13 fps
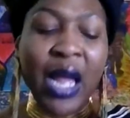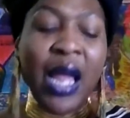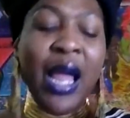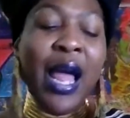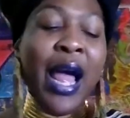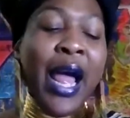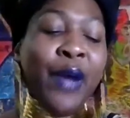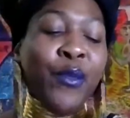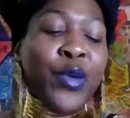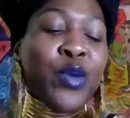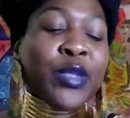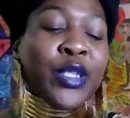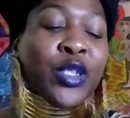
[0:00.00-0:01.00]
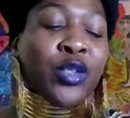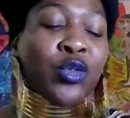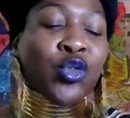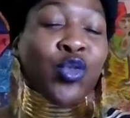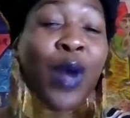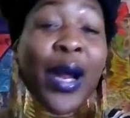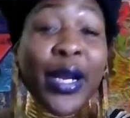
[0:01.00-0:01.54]
And we was
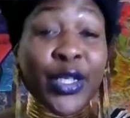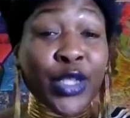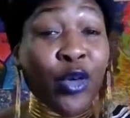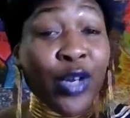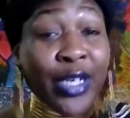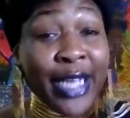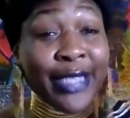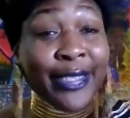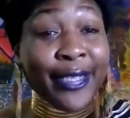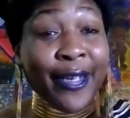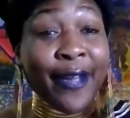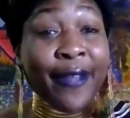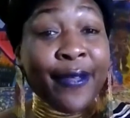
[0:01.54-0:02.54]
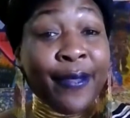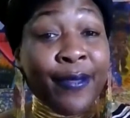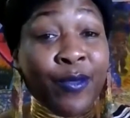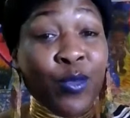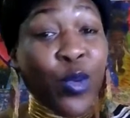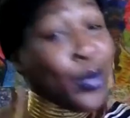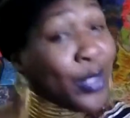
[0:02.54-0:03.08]
trying to turn a date together. We
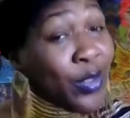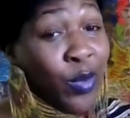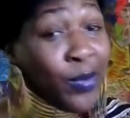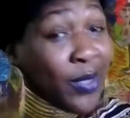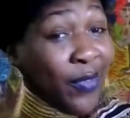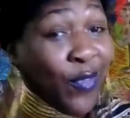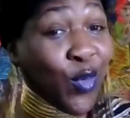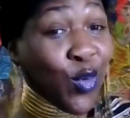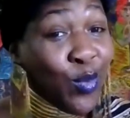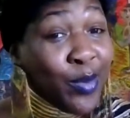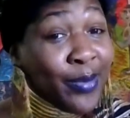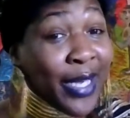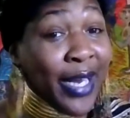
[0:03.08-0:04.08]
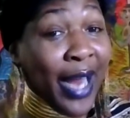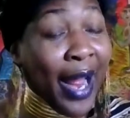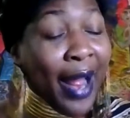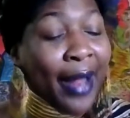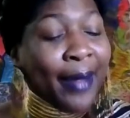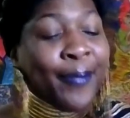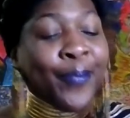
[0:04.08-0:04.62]
was full, we was getting high.
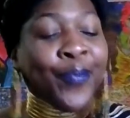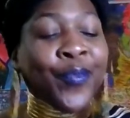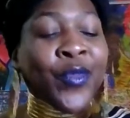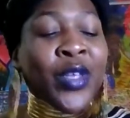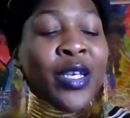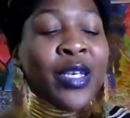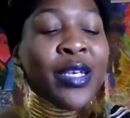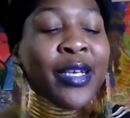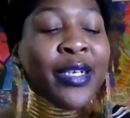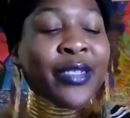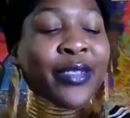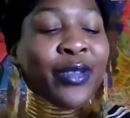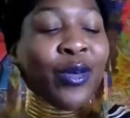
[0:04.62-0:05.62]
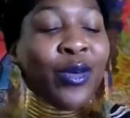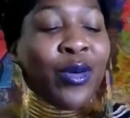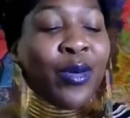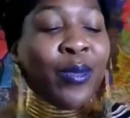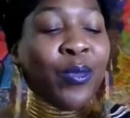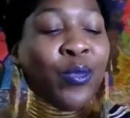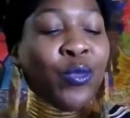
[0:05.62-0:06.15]
And
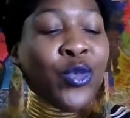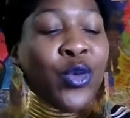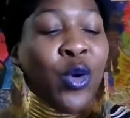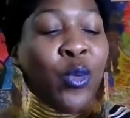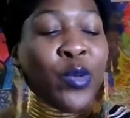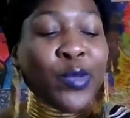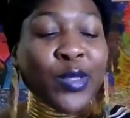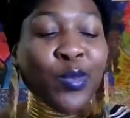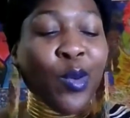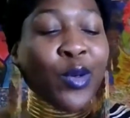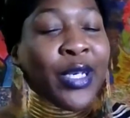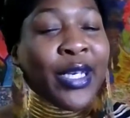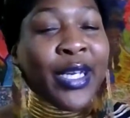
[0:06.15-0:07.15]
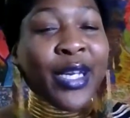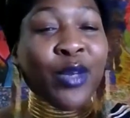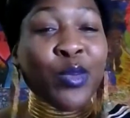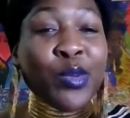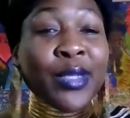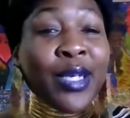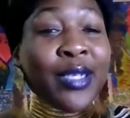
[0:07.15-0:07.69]
we was working together, we was
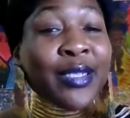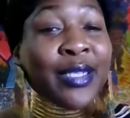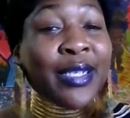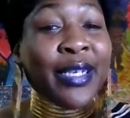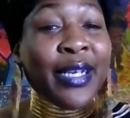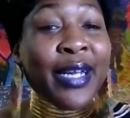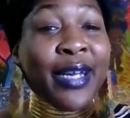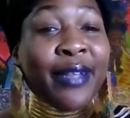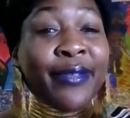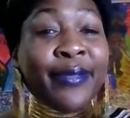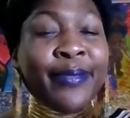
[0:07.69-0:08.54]
hustling together.